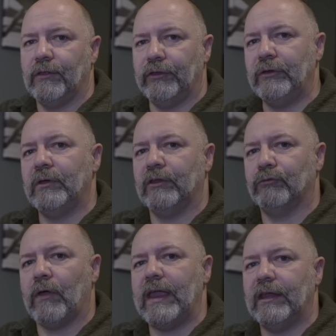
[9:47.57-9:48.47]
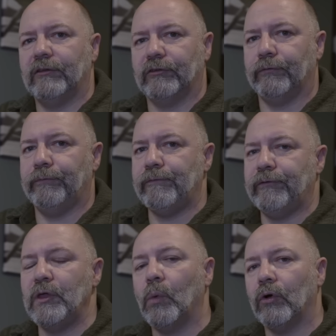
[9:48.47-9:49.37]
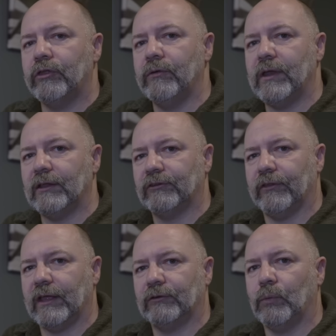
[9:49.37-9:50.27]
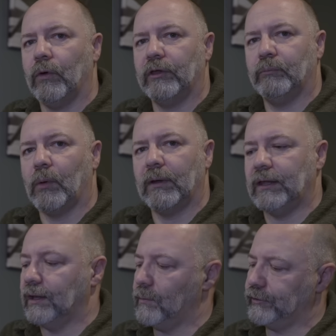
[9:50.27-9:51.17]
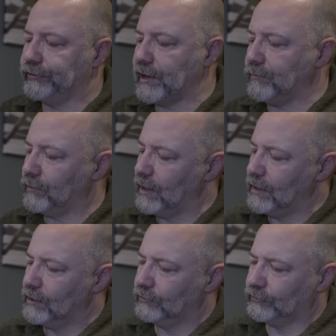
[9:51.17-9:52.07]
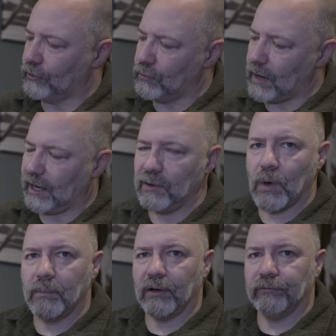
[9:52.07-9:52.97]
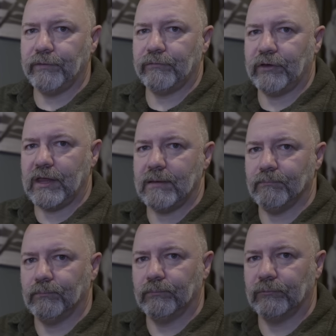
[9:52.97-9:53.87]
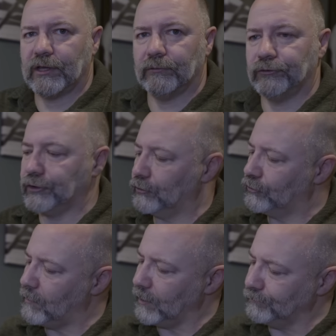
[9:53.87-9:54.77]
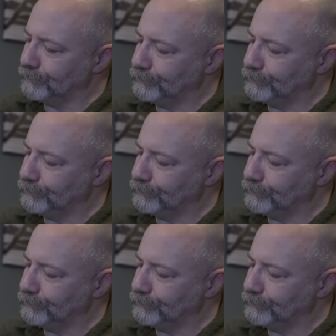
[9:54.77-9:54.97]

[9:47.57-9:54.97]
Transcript: The unit is rated as a 50 watt unit, so that's where it probably limits out. So anywhere below 50 sounds good to me.